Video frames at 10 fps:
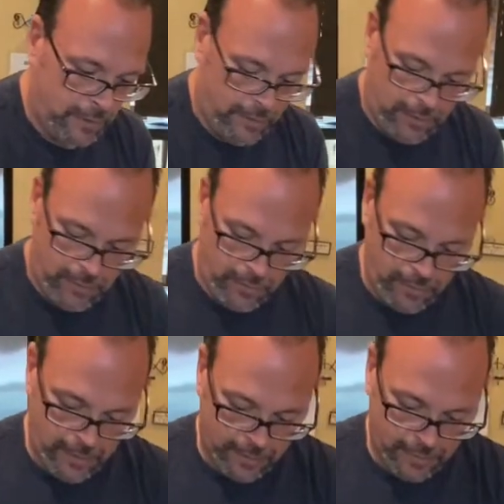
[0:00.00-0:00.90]
now you
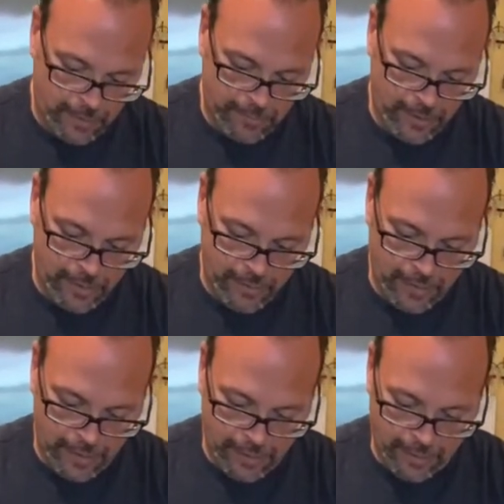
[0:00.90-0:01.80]
can't tell me you're
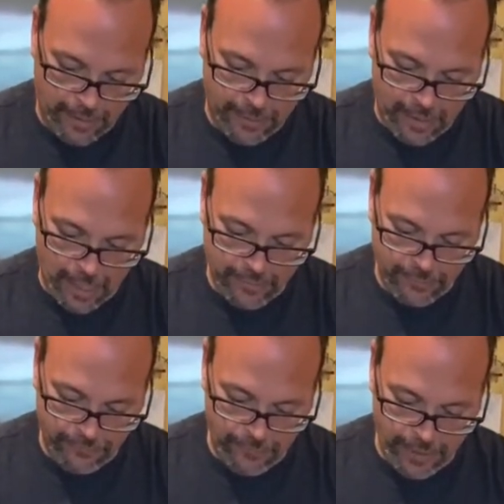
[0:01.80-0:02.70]
not at like Casa
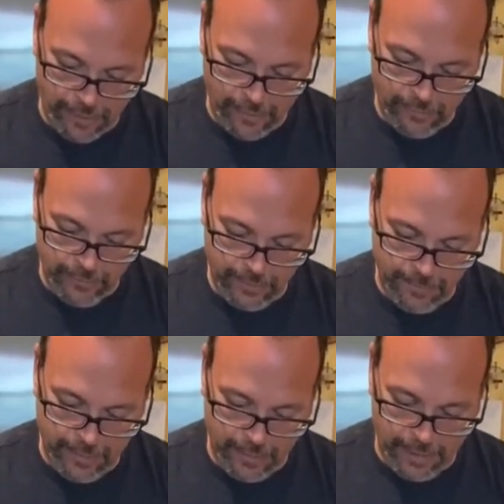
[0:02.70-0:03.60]
Frida or
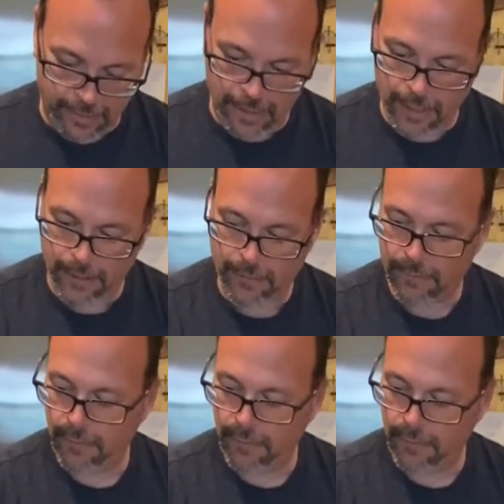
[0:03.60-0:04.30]
something like that.